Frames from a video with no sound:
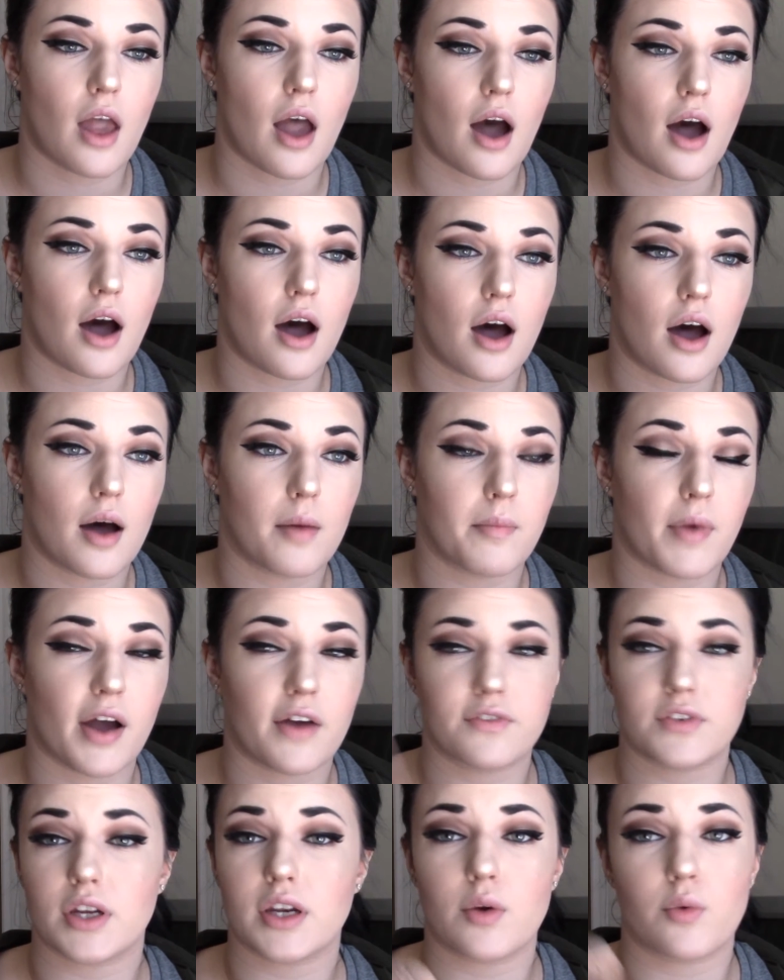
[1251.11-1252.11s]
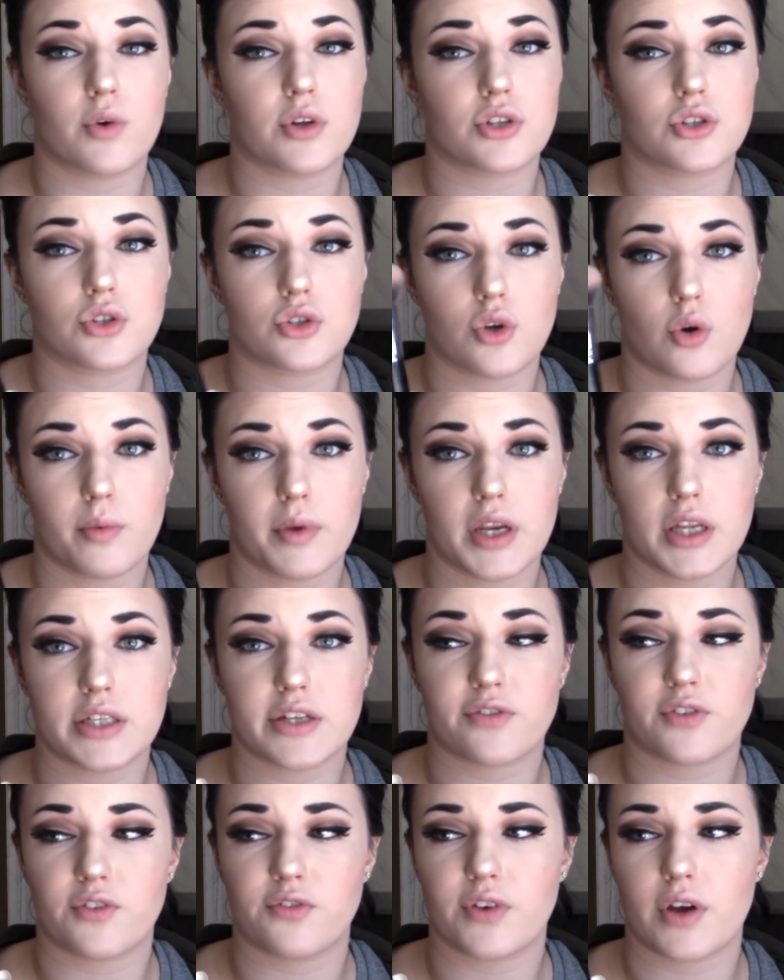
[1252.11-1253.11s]
I've done it with so many
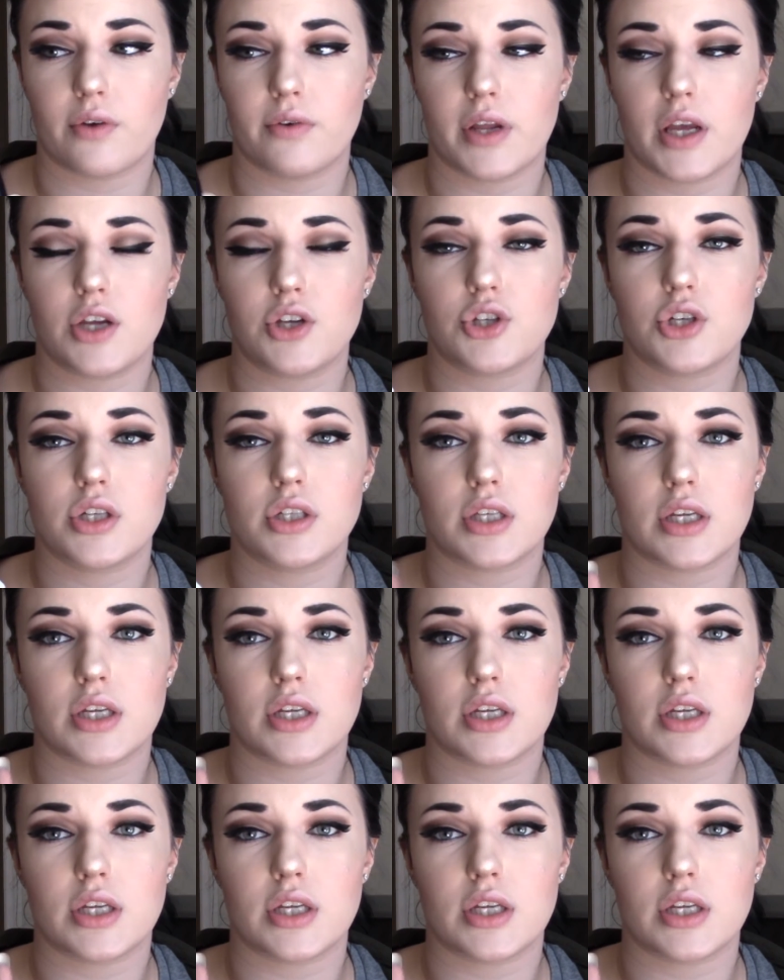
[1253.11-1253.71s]
different foundations,